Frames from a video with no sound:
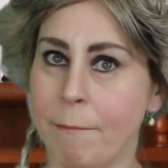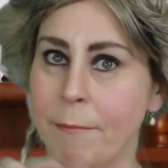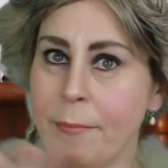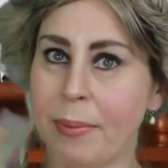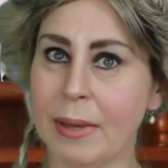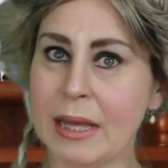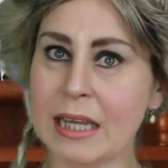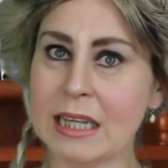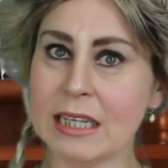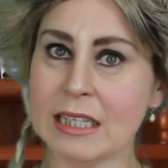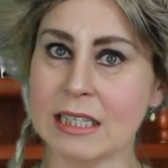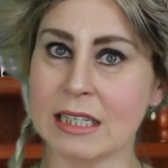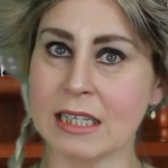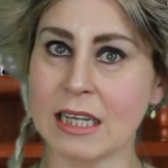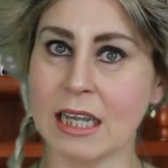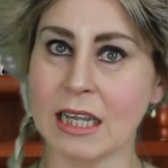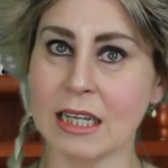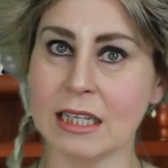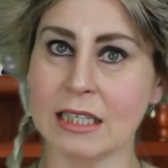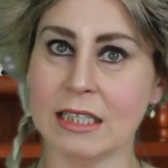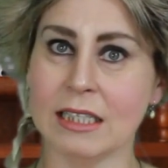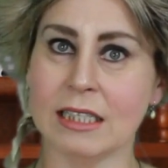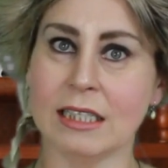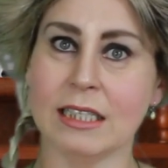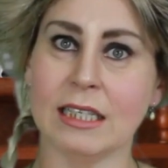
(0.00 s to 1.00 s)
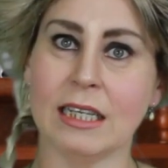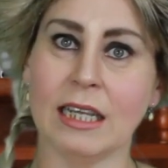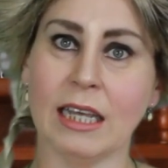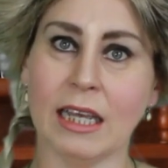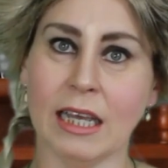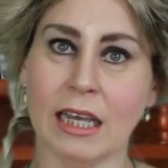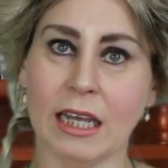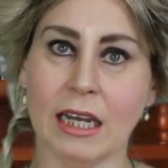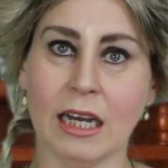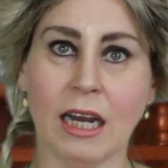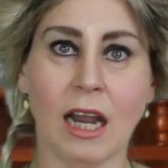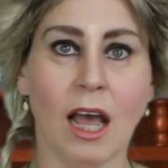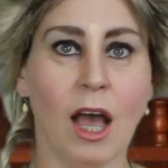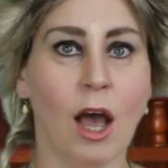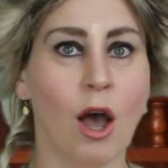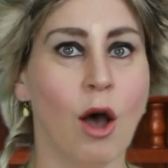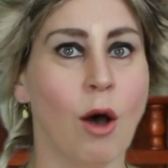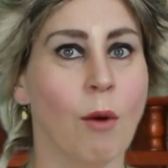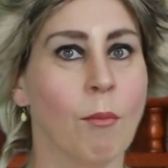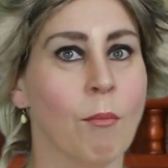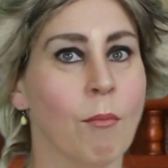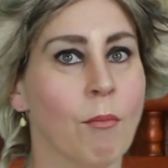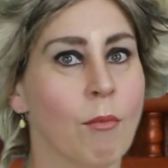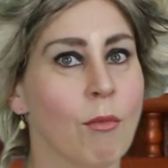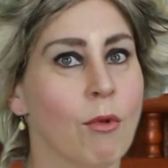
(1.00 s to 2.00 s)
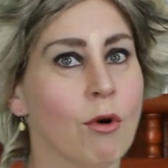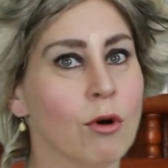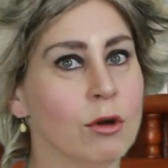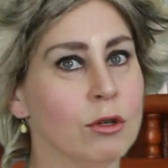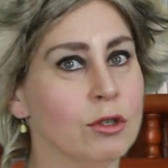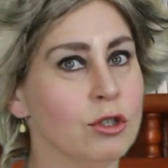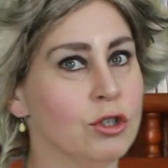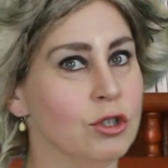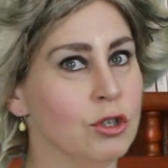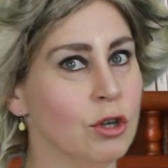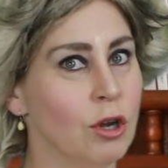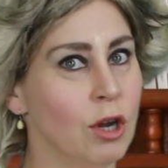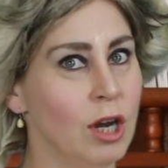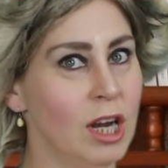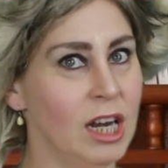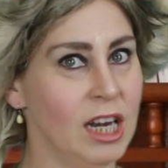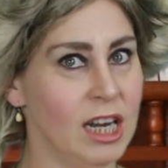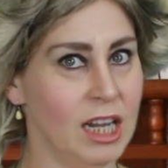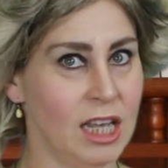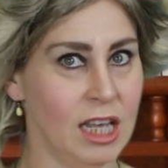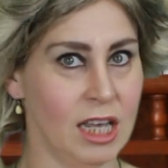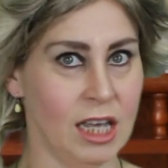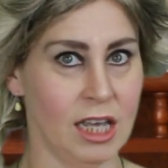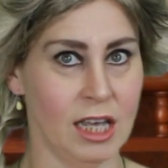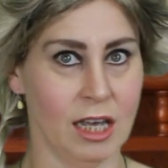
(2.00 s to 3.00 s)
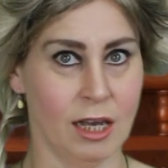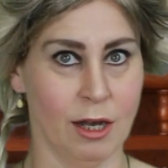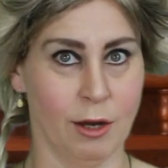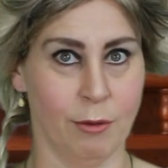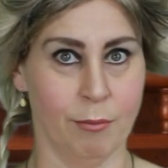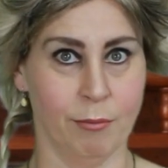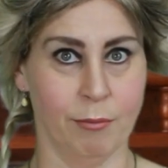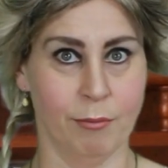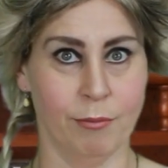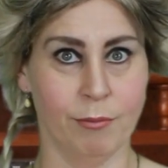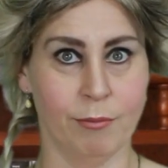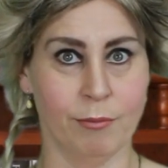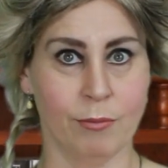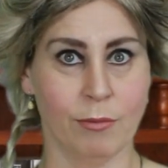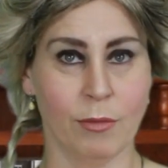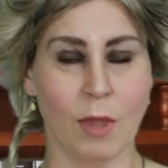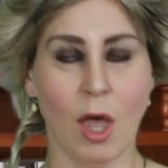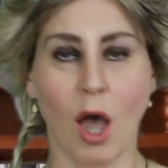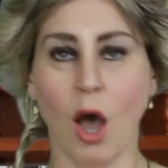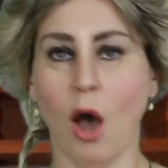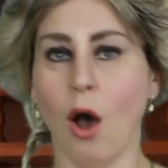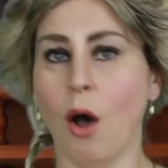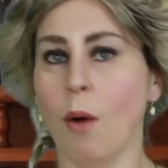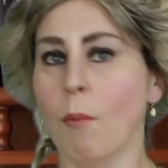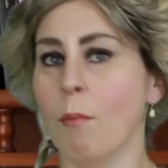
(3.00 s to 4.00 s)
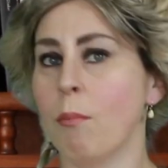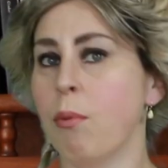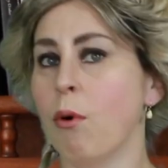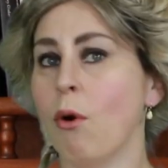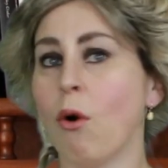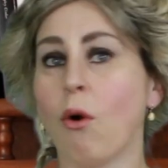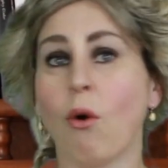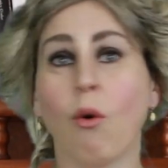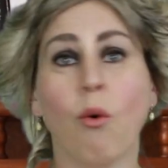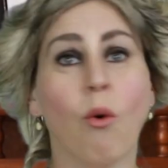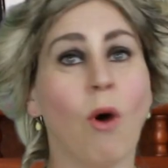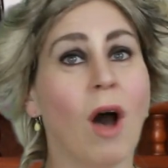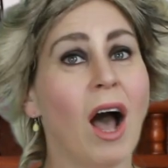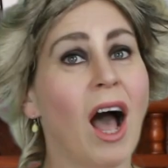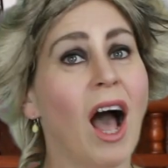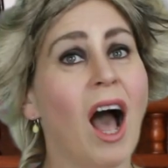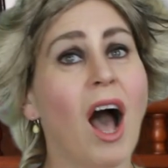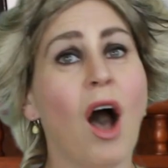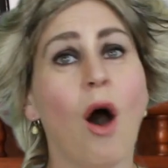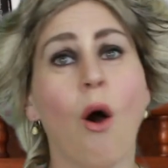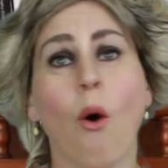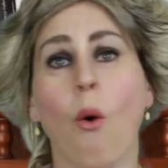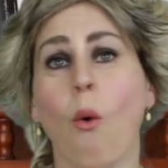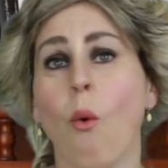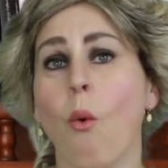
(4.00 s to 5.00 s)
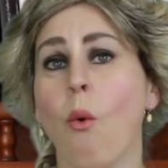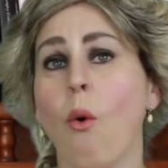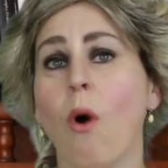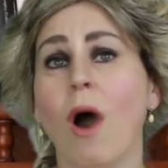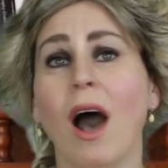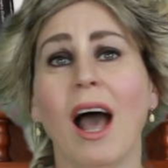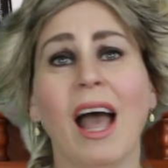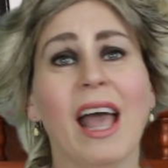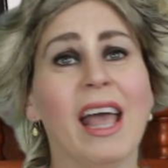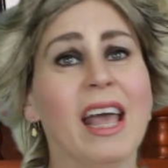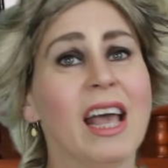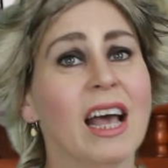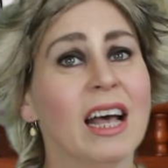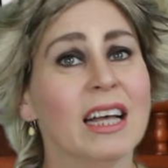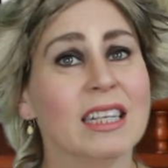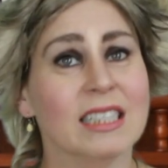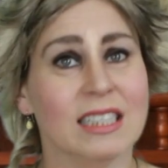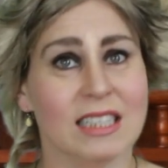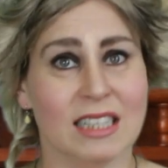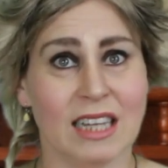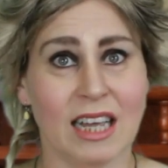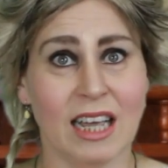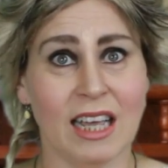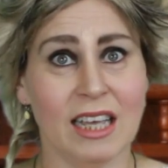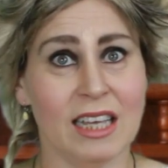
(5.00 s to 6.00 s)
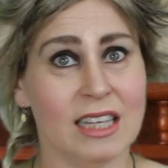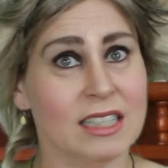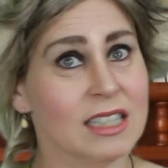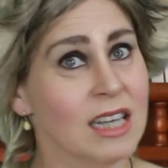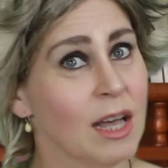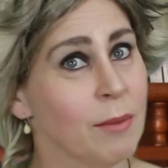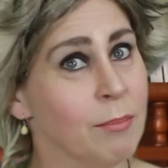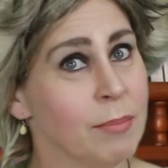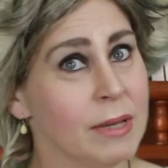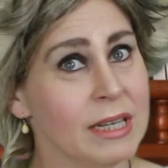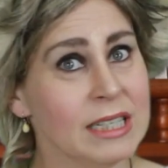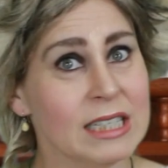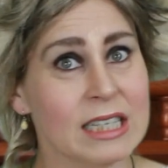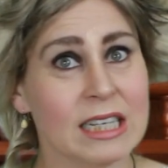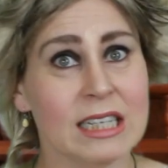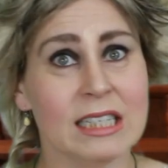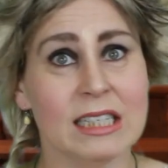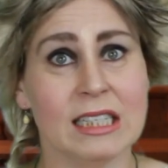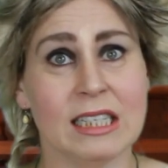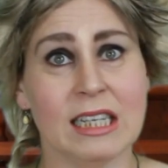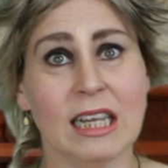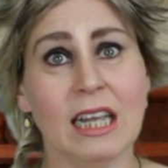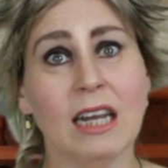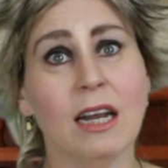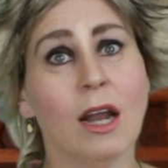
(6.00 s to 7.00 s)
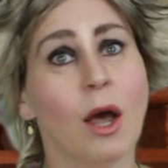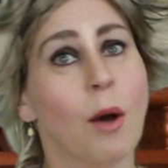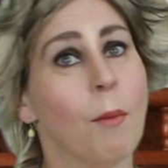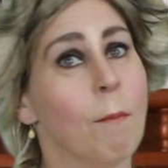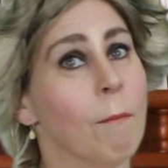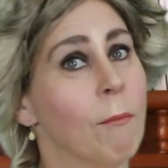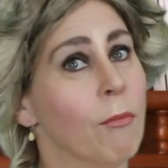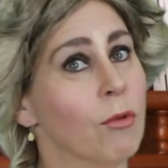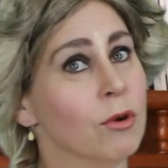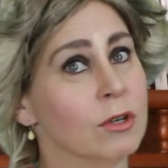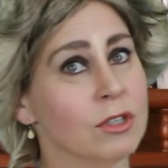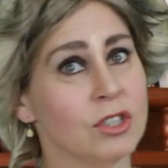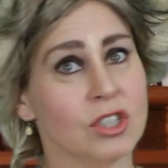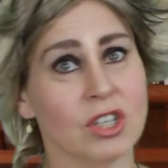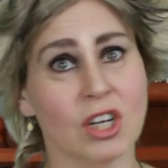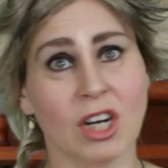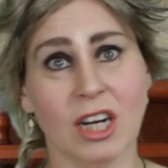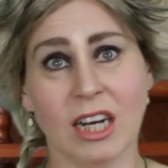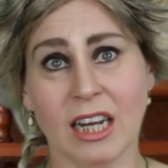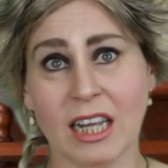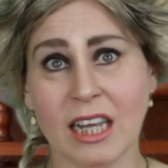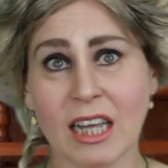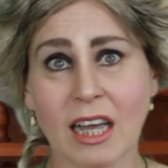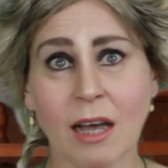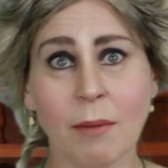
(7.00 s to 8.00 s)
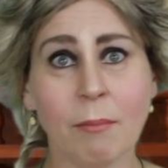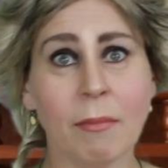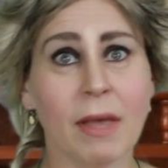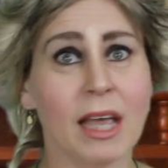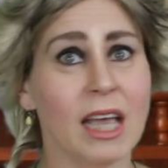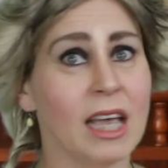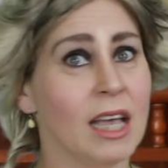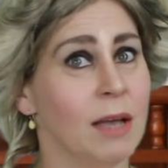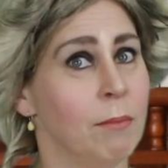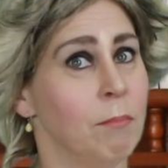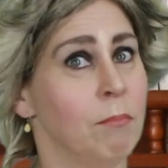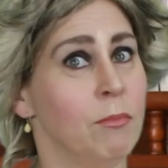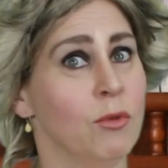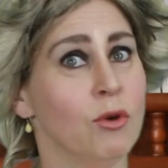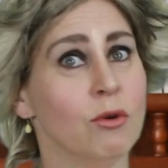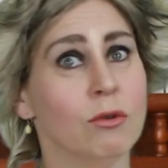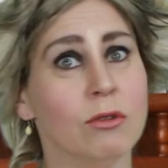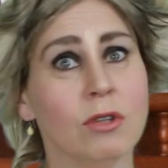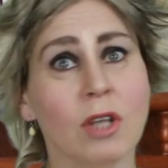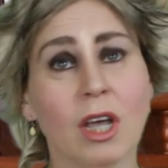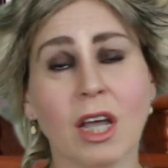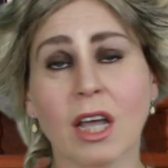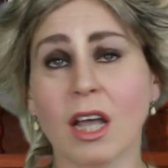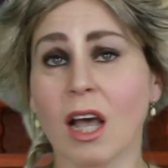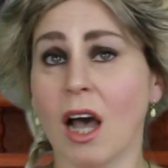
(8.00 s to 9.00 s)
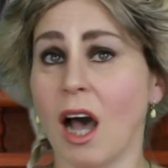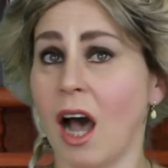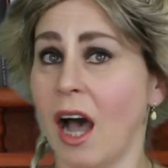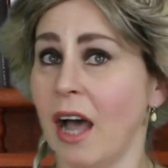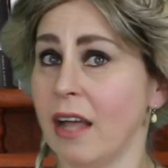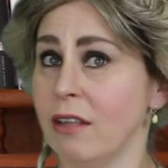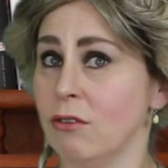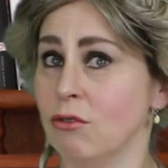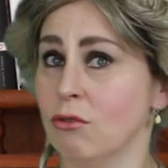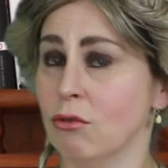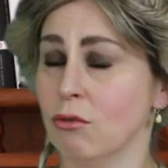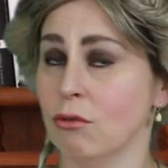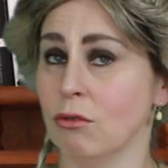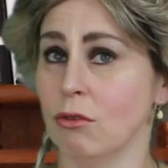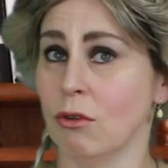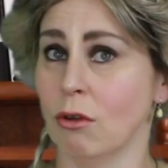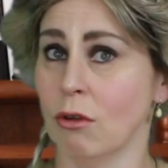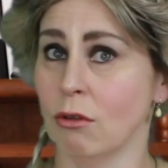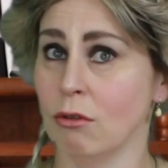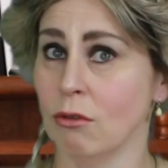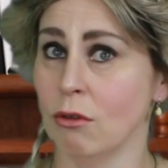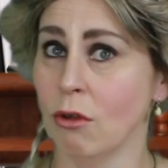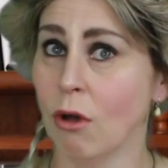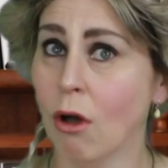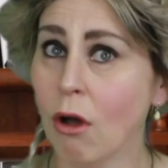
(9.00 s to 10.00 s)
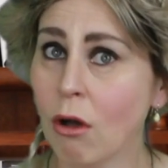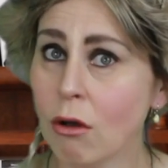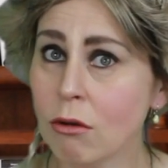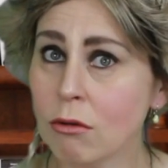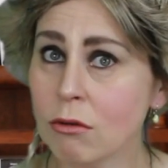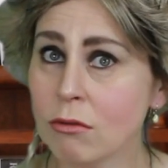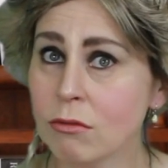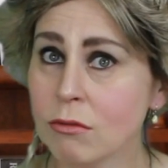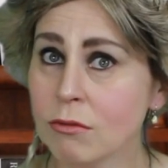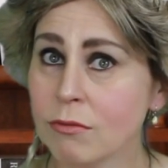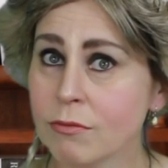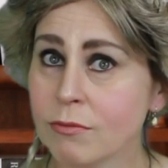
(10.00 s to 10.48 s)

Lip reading: Byzantine mausoleum. Pourquoi? Why there is a Byzantine mausoleum in Munich, I do not know.